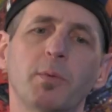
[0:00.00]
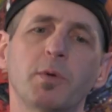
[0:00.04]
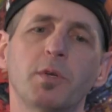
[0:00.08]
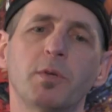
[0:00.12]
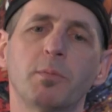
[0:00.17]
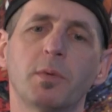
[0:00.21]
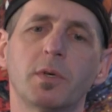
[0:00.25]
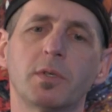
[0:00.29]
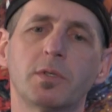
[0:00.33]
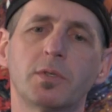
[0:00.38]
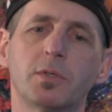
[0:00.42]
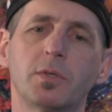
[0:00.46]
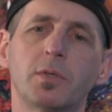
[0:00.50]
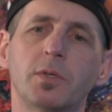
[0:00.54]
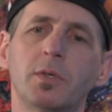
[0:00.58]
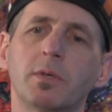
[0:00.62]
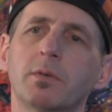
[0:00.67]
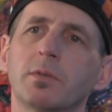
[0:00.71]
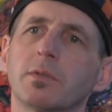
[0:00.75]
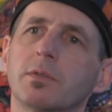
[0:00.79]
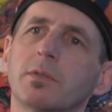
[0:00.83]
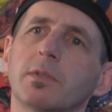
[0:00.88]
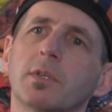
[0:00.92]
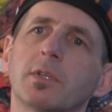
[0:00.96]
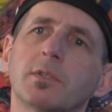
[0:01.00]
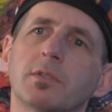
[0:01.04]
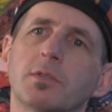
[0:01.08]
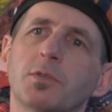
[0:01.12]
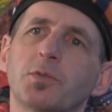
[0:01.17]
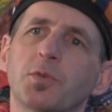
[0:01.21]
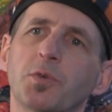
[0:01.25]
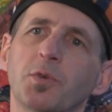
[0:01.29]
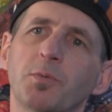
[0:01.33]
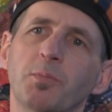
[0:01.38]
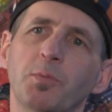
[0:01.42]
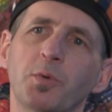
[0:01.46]
happen in my studio, so that's
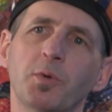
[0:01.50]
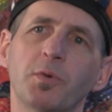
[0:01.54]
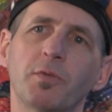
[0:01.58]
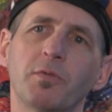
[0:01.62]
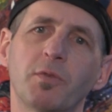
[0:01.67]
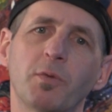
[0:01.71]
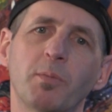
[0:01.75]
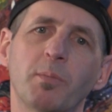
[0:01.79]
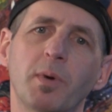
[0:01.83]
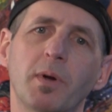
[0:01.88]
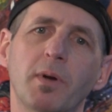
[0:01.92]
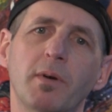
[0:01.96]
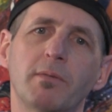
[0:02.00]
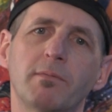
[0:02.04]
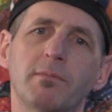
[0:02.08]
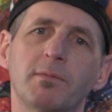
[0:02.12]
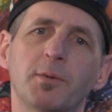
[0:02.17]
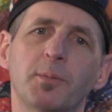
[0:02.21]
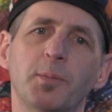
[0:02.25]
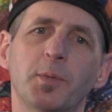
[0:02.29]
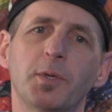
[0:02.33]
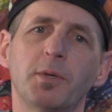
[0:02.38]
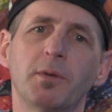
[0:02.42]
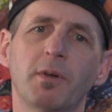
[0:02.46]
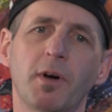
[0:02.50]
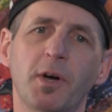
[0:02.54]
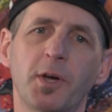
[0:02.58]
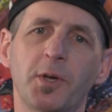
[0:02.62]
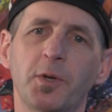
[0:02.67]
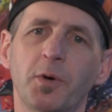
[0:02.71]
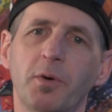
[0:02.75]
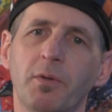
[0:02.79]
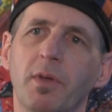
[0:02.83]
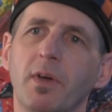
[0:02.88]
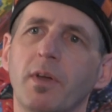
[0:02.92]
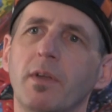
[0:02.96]
the sort of beautiful part. I mean, I
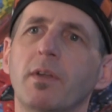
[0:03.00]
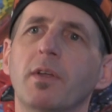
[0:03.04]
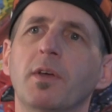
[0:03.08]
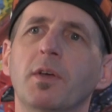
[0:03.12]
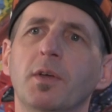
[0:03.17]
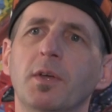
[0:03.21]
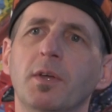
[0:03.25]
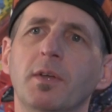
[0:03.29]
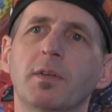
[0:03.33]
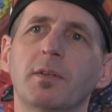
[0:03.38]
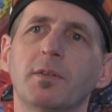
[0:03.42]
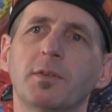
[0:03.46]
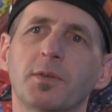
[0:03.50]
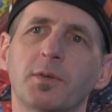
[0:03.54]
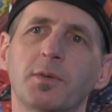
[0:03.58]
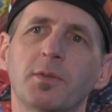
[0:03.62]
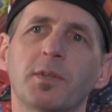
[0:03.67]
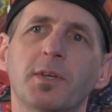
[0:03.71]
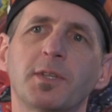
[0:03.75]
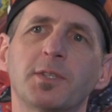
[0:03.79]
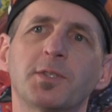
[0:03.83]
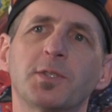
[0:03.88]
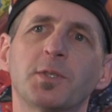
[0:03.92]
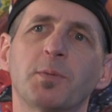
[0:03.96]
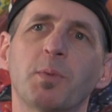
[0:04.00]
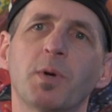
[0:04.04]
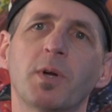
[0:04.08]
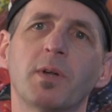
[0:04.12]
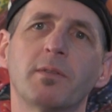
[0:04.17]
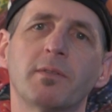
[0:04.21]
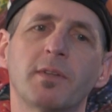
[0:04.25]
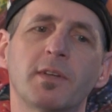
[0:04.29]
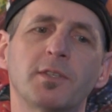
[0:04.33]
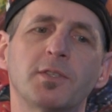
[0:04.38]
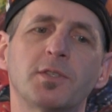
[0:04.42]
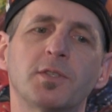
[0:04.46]
know that. So that's the
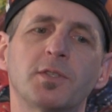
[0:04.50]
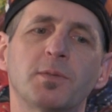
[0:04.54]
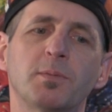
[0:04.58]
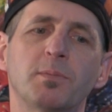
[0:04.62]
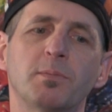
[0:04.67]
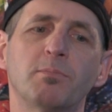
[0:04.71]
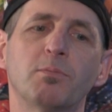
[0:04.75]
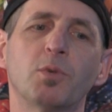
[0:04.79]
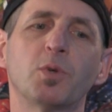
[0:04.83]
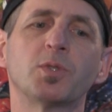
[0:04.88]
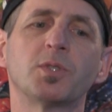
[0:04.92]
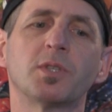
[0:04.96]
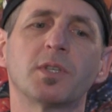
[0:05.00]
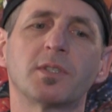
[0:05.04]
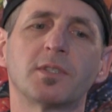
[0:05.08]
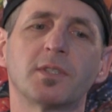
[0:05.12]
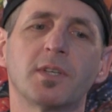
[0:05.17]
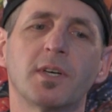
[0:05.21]
part that's most